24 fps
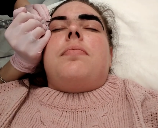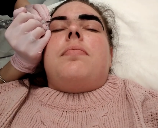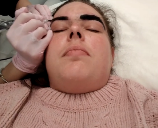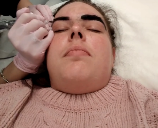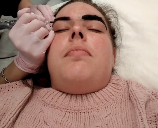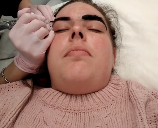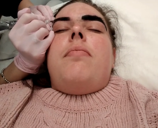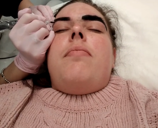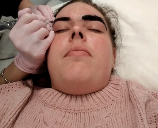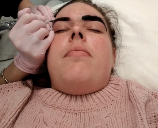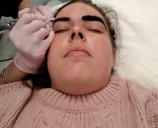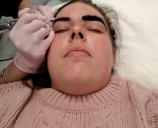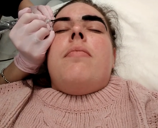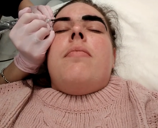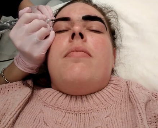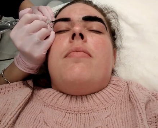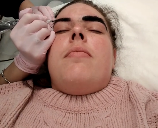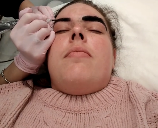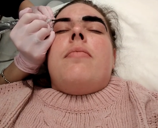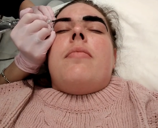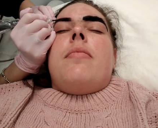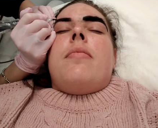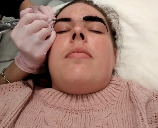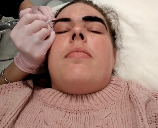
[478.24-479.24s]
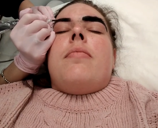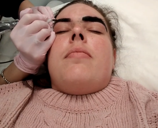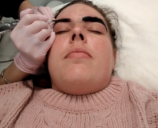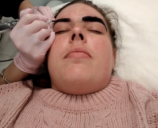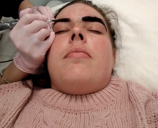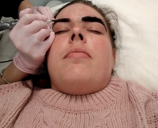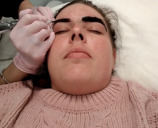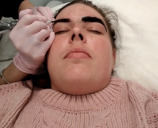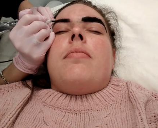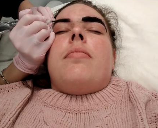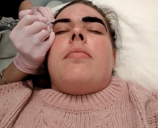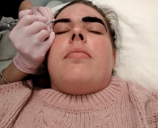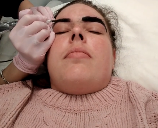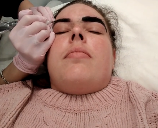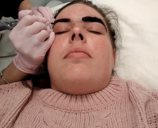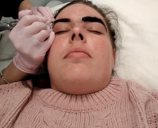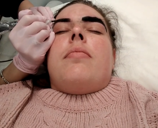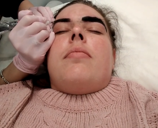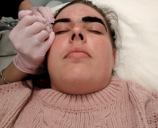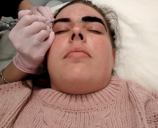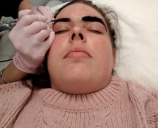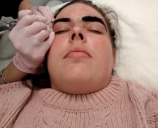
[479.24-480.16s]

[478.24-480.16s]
[no speech]